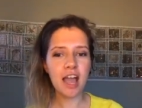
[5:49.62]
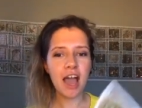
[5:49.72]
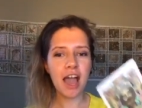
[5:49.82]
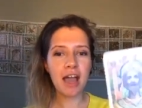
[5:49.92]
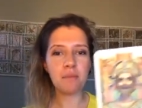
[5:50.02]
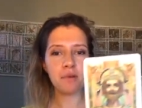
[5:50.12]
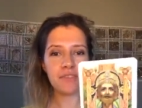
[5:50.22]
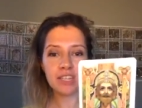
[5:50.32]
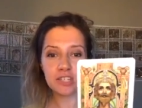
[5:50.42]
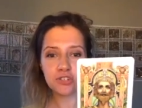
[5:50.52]
um, but
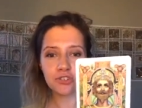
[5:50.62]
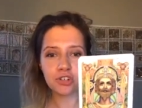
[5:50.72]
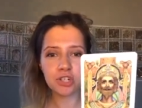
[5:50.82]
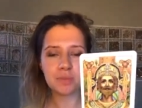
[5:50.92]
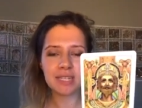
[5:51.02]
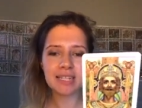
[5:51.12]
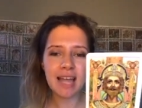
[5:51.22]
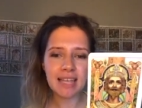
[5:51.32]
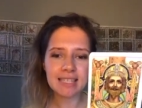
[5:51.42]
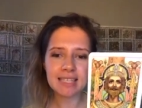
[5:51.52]
this destruction was
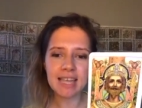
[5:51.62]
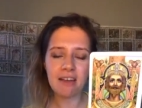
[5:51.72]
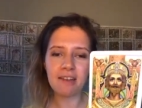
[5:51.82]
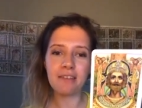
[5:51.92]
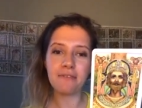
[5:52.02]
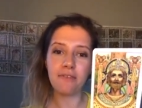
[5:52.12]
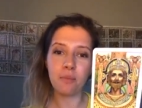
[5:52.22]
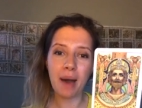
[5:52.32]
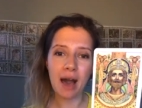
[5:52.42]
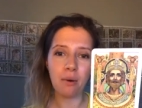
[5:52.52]
necessary for
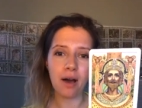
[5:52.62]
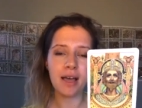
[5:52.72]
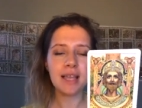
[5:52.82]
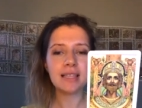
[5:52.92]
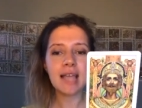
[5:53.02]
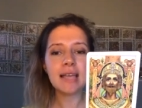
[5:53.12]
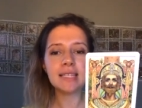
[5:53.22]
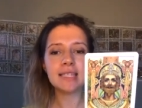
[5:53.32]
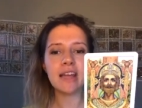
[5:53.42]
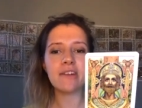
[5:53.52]
power,
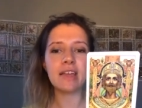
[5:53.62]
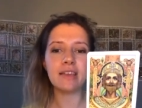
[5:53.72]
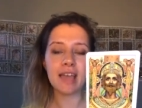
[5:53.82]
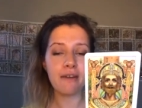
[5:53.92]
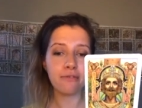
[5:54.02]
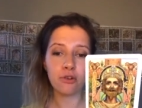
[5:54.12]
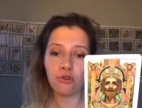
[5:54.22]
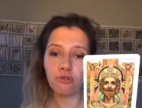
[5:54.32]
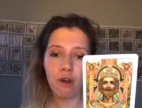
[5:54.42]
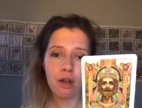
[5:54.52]
necessary, yeah, for
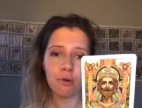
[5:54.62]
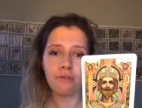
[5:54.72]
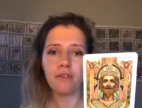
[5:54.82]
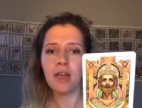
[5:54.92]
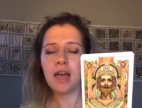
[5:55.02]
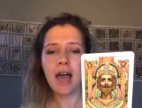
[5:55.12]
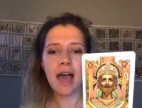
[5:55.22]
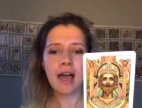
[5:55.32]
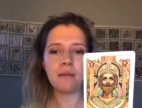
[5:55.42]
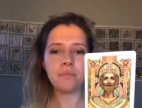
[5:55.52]
growth.
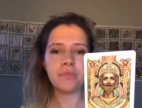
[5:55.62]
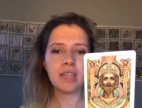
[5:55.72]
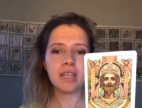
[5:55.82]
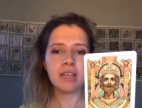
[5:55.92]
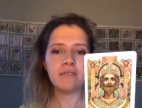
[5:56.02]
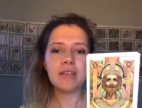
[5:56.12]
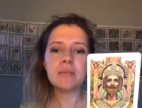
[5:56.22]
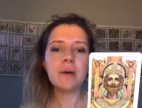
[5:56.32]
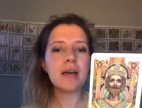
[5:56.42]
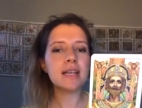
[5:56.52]
Um, this
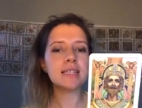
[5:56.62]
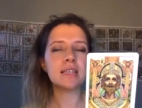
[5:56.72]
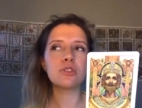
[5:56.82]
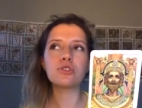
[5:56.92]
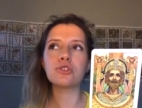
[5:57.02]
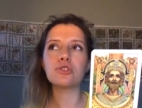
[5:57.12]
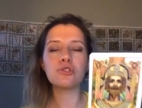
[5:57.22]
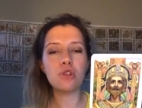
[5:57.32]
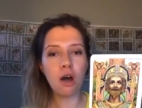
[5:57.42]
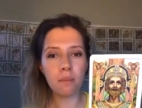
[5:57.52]
person could
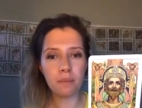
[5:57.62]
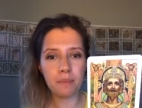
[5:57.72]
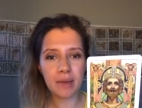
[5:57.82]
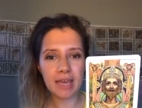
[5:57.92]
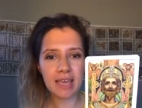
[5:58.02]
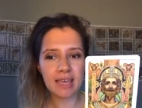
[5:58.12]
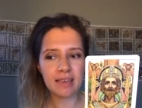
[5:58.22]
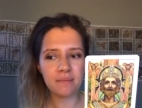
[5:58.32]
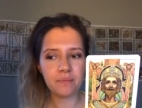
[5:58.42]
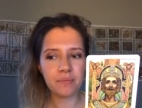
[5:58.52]
not
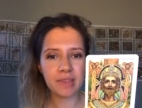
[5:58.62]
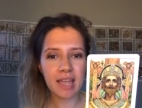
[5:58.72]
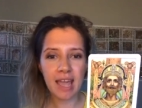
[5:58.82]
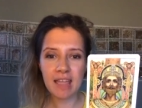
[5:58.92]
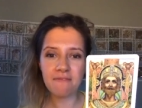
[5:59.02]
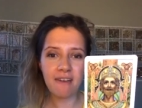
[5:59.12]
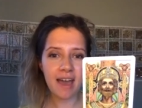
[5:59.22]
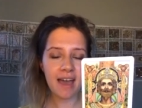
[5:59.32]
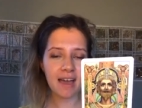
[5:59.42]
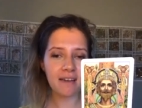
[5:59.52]
be in
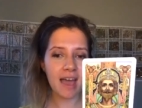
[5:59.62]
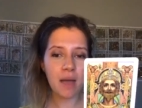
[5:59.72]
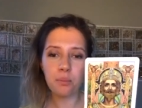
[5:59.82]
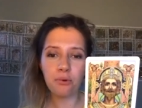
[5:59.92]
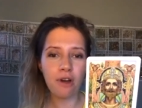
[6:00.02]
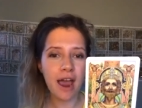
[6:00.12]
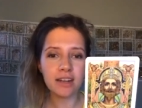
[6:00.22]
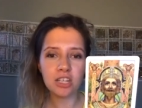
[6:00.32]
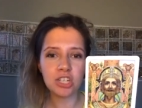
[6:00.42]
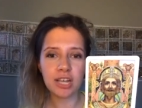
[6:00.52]
their emperor
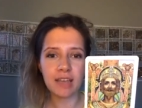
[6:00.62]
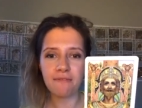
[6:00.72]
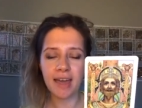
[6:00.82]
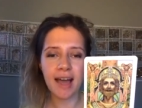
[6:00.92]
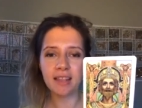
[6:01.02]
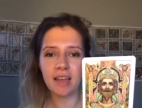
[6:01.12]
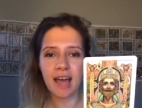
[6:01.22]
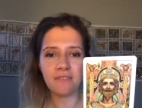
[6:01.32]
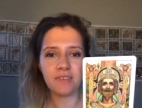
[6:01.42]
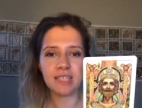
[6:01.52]
energy if they hadn't
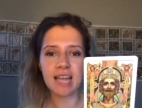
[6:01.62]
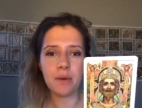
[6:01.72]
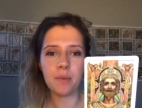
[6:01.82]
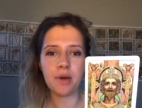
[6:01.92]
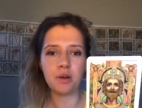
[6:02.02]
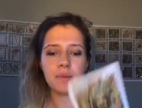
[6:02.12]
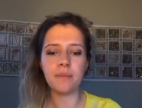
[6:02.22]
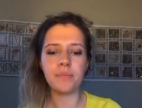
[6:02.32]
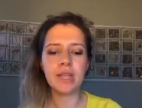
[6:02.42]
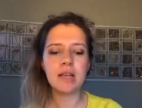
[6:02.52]
had this tower
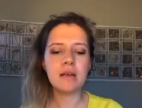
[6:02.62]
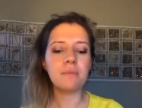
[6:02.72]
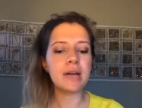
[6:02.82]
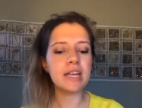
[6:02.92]
moment but